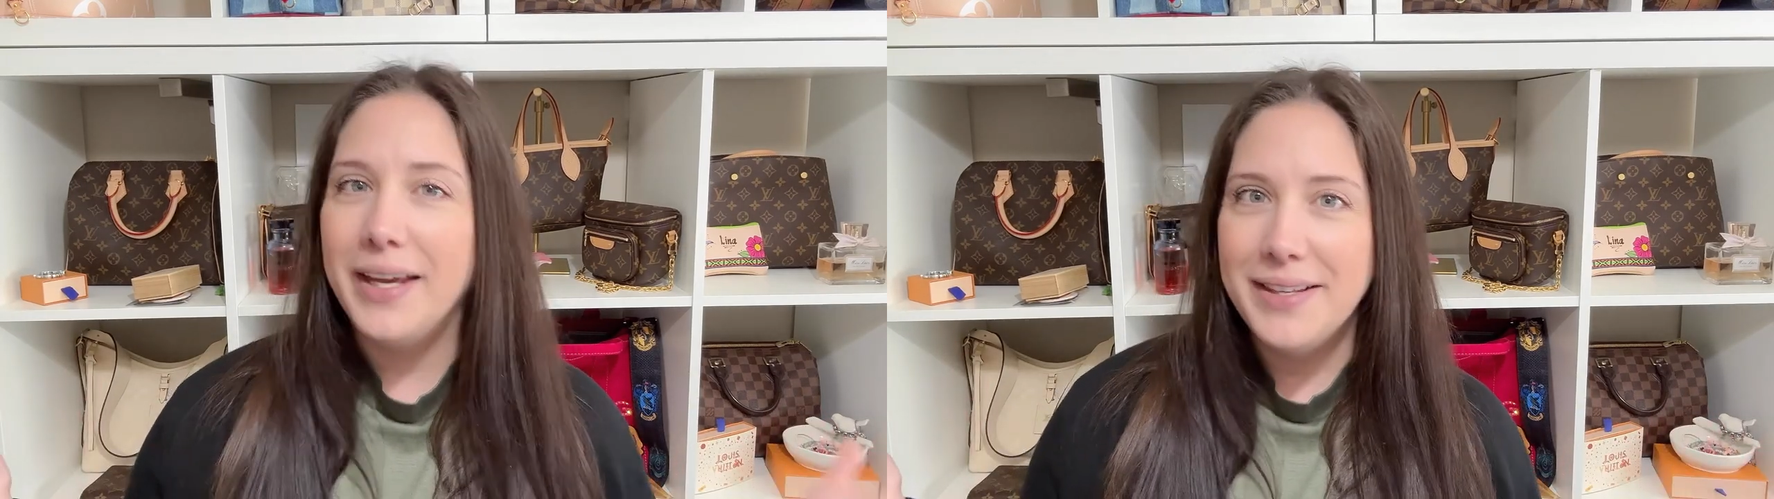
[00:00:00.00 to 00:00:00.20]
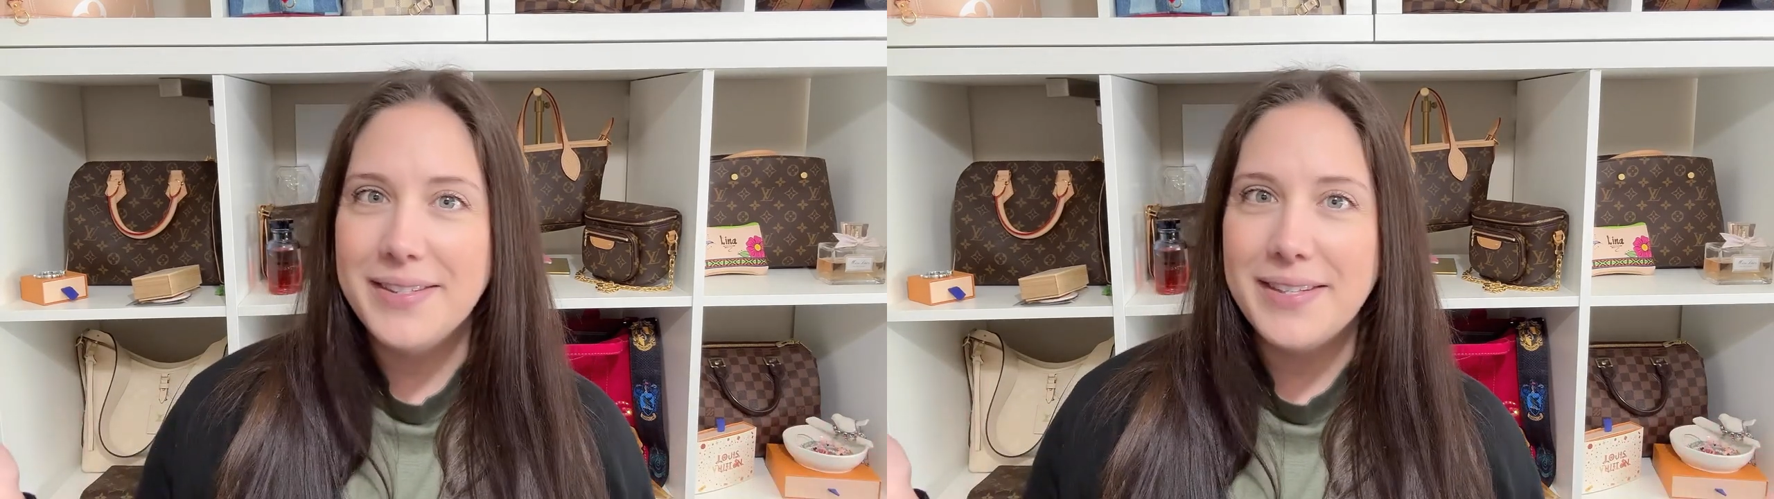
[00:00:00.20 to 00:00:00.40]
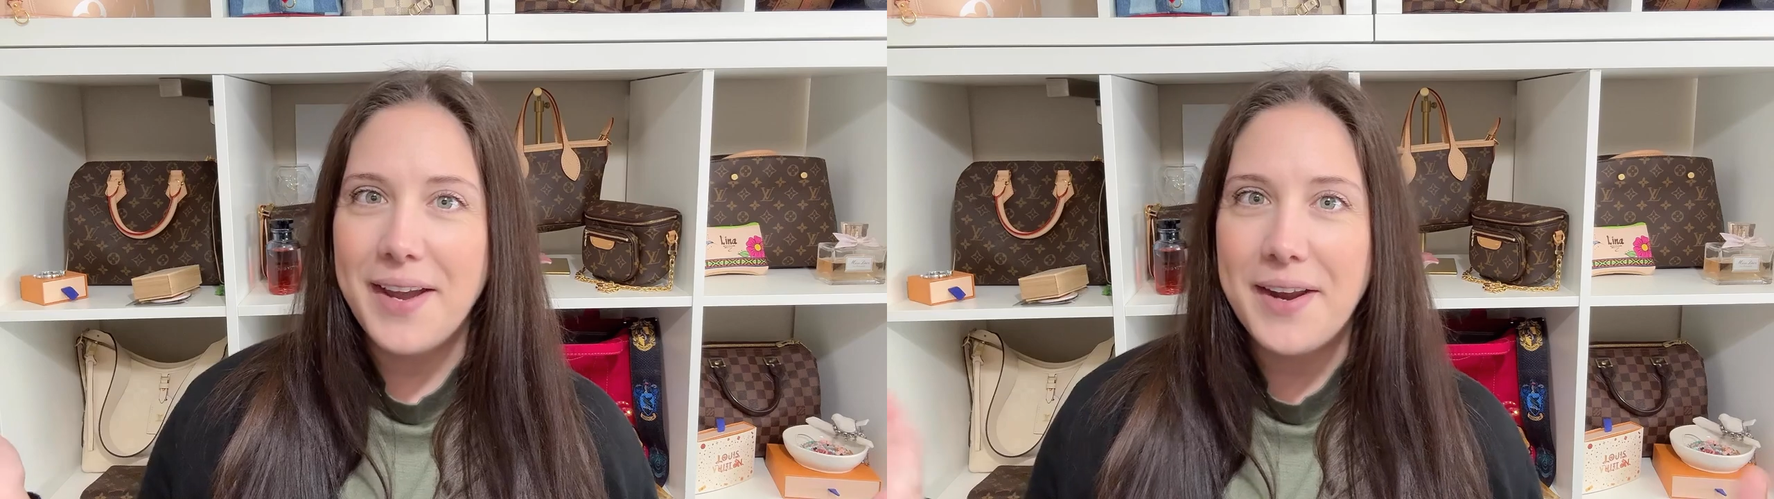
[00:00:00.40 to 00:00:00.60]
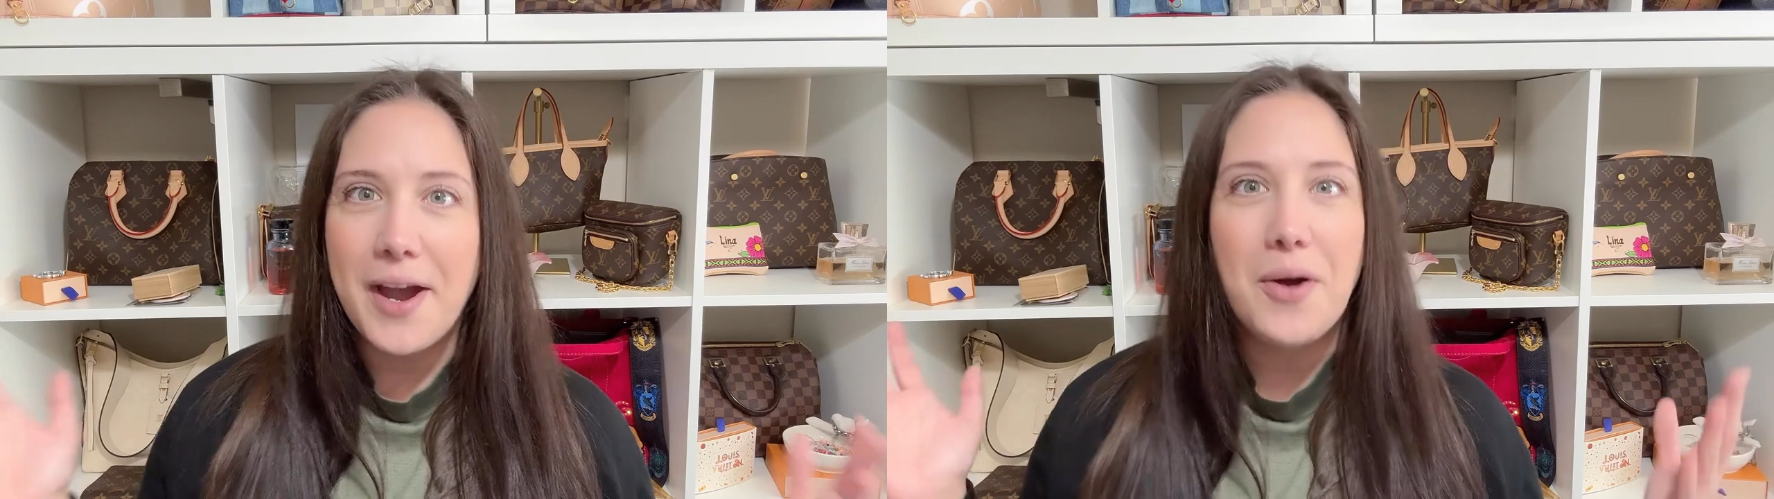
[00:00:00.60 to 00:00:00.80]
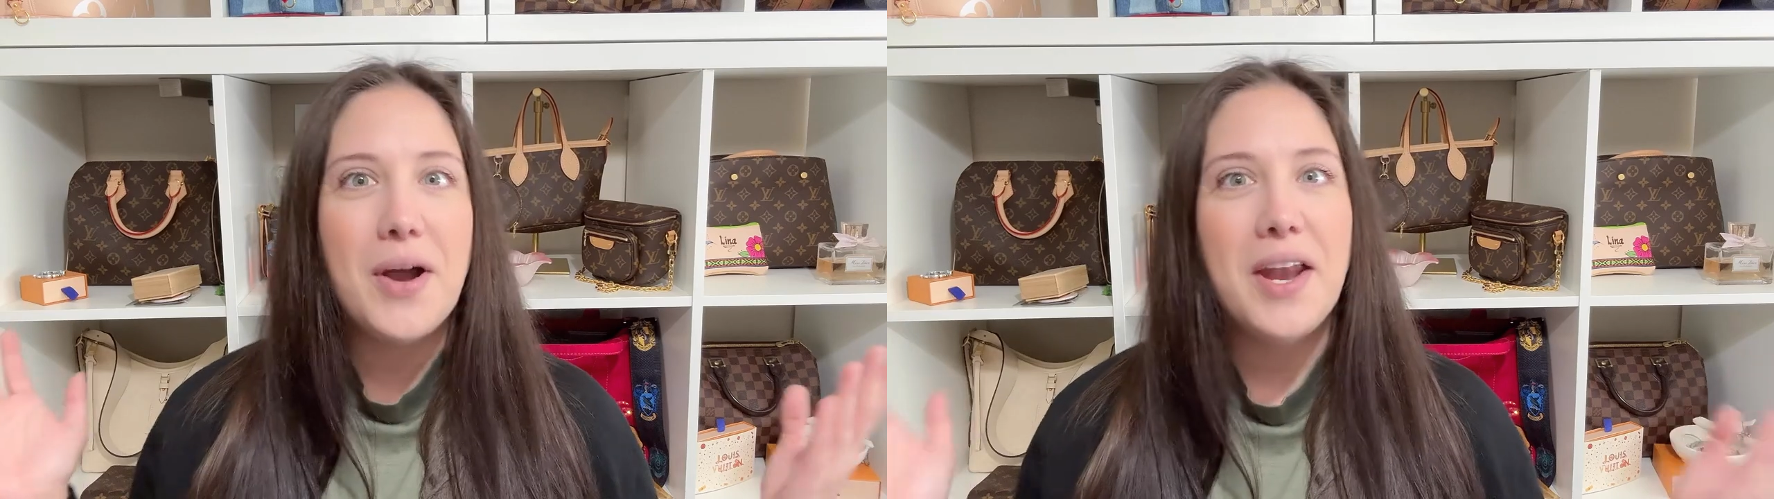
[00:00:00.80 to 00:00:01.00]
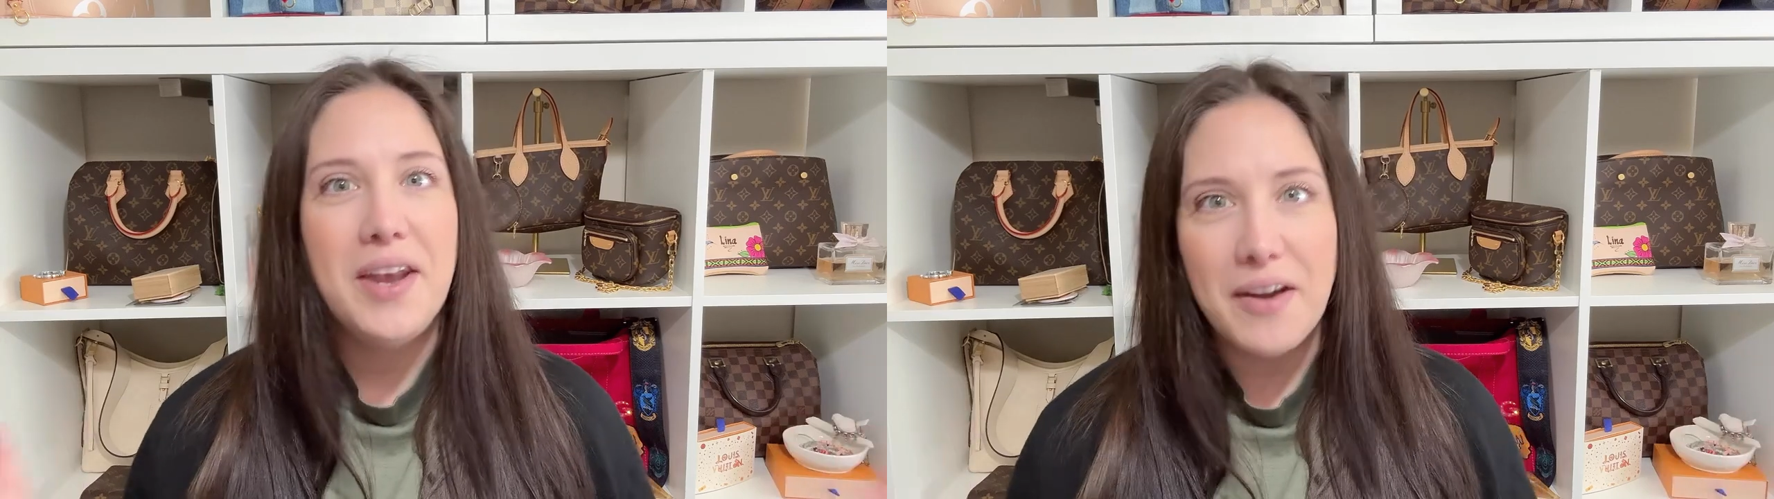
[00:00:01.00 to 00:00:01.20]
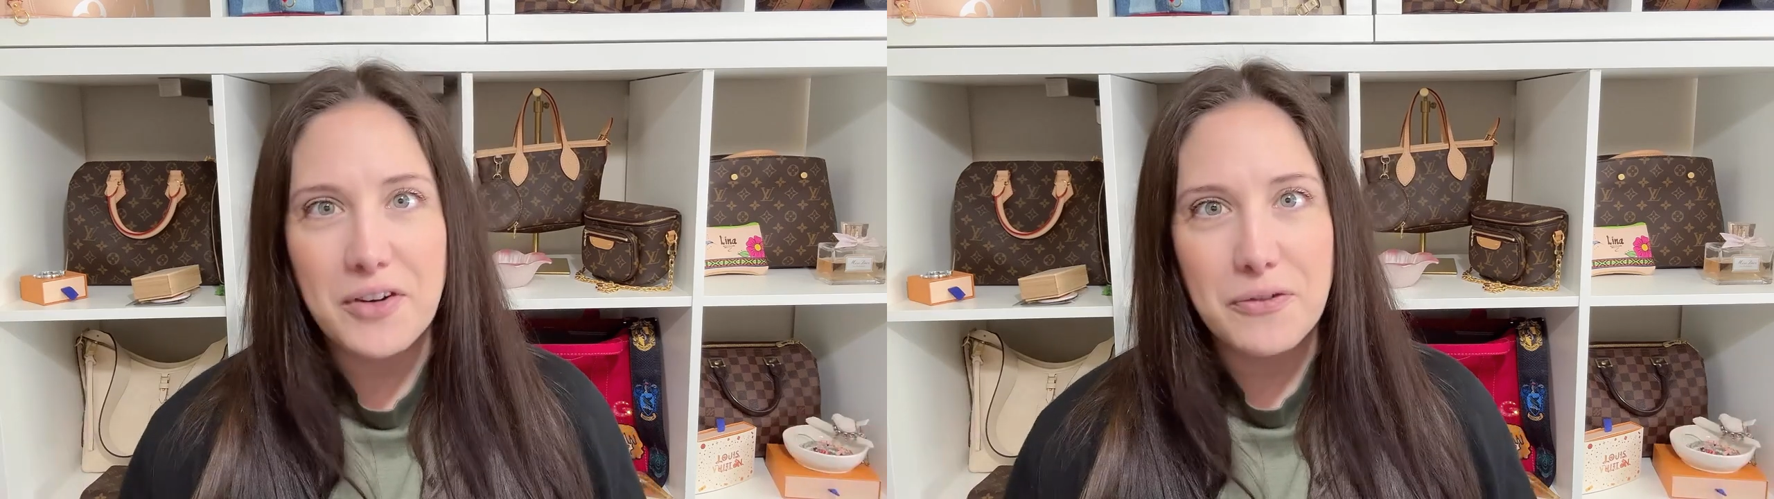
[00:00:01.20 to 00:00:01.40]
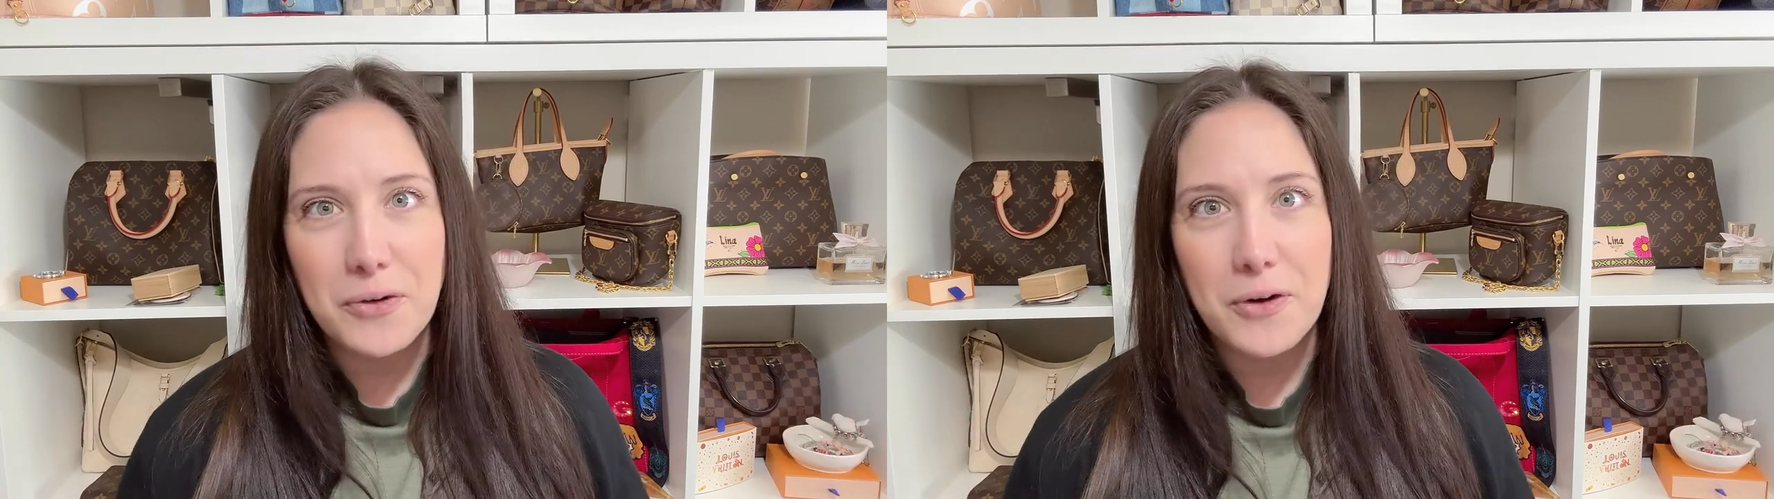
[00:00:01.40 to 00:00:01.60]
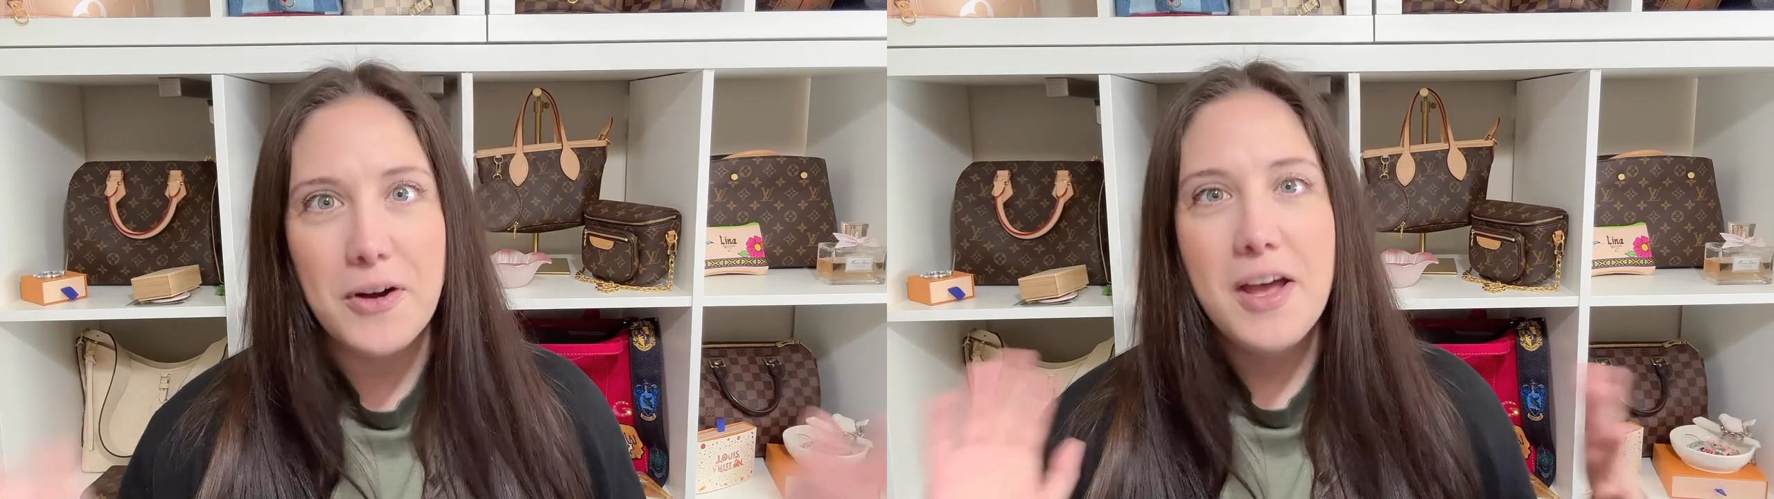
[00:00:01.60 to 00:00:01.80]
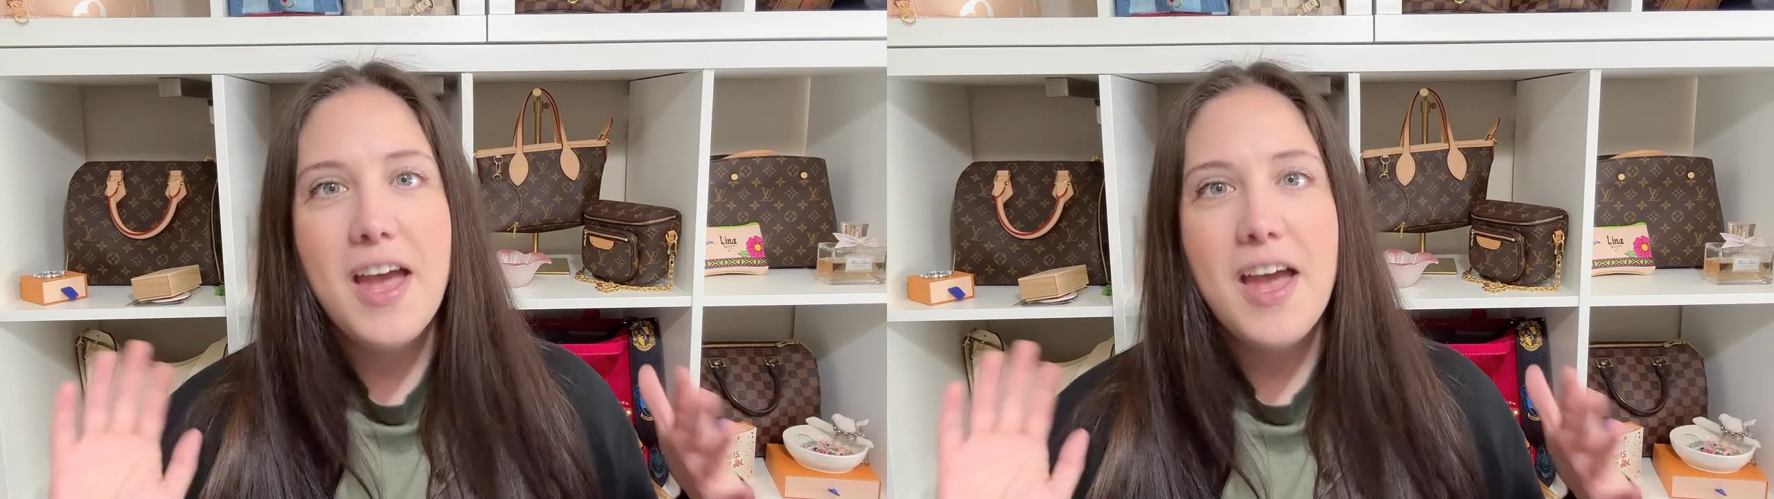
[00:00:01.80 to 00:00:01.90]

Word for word: inside out, Neverfull.